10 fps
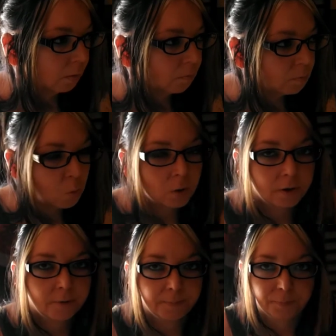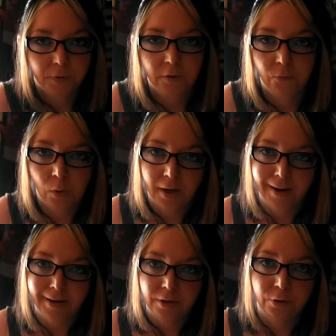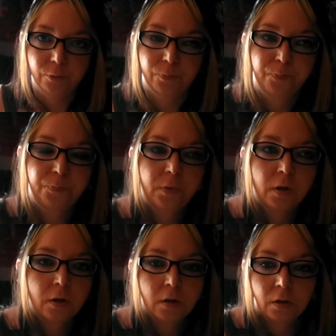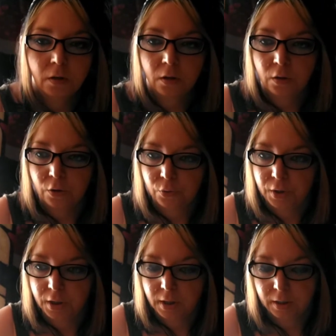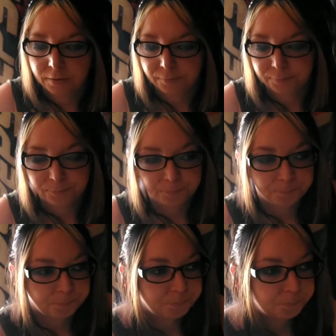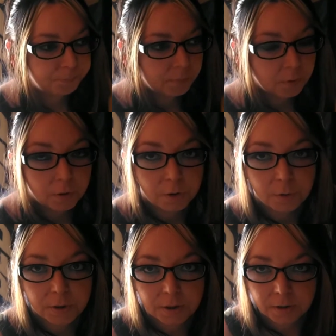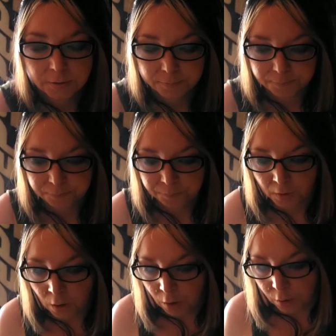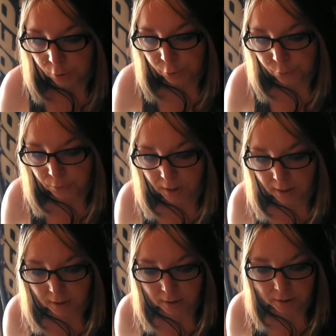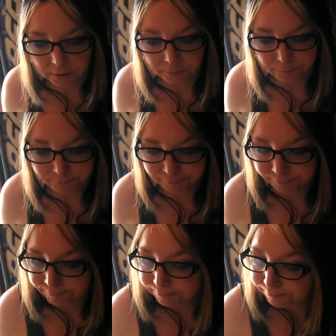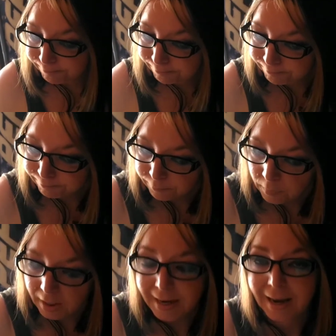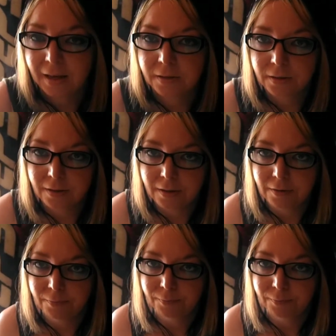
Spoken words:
more of what I do. You can use it. You can enhance on it.